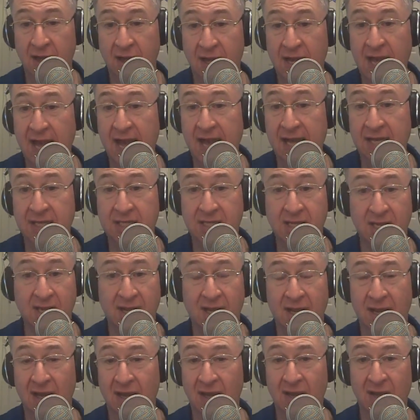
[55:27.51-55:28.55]
guys
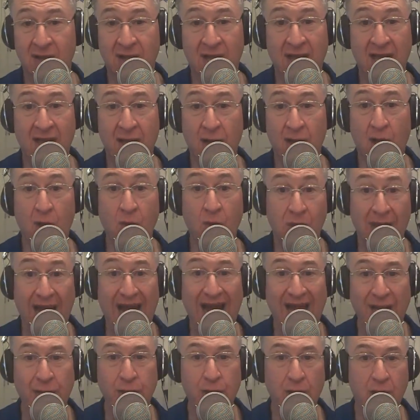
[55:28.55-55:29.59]
like
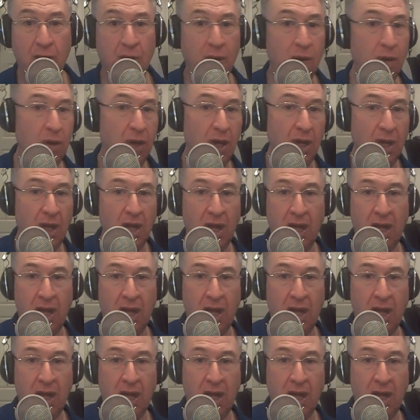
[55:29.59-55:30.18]
Ogando.